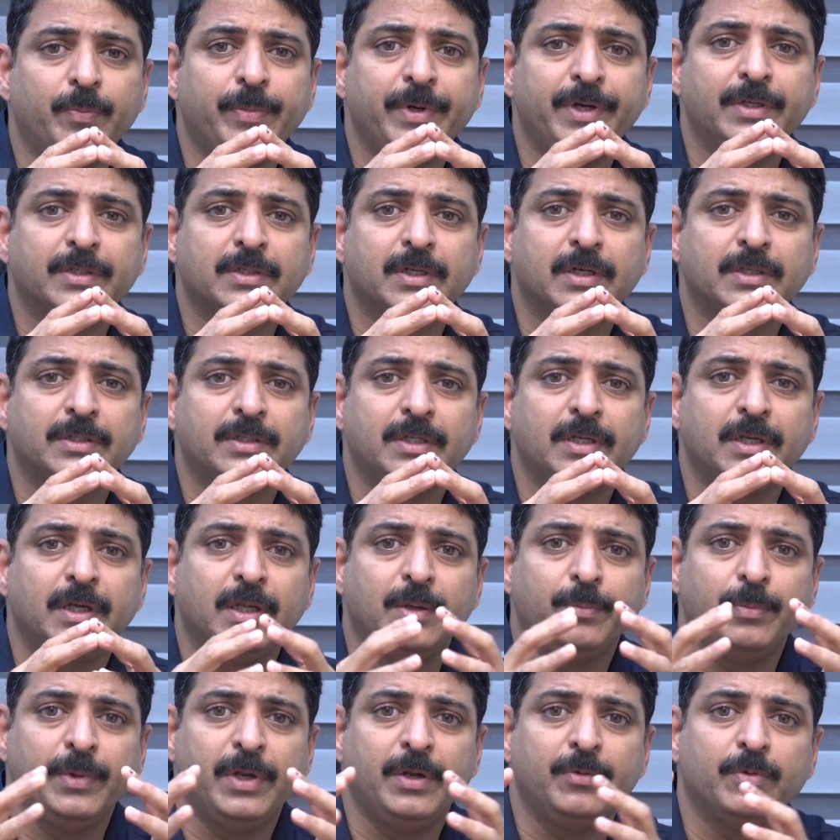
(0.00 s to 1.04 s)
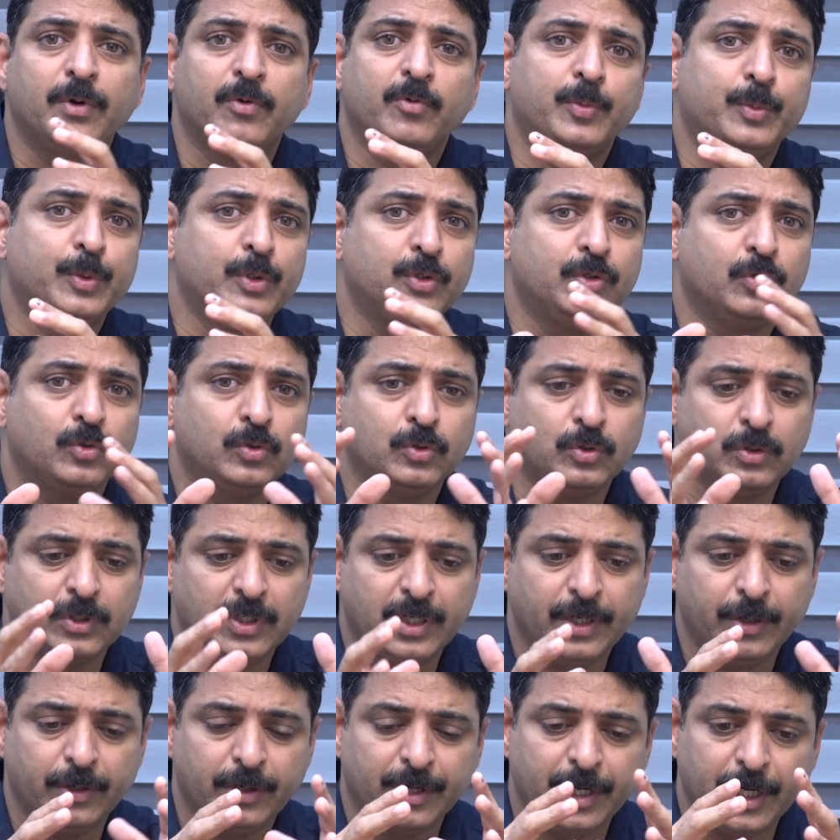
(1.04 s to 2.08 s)
will be discussing in brief about those
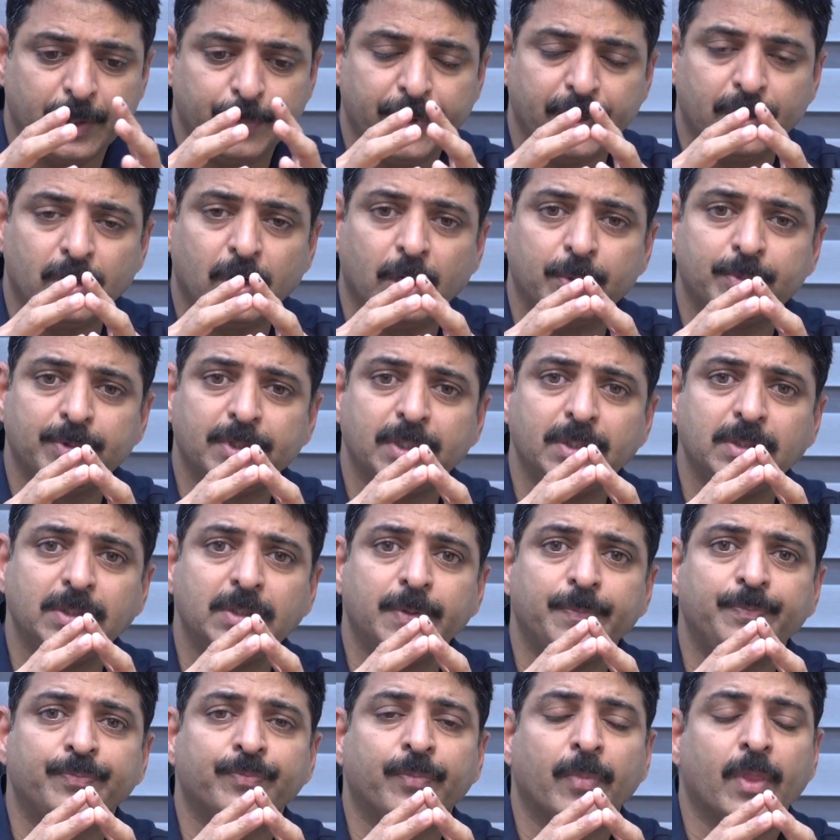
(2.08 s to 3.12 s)
treatment options.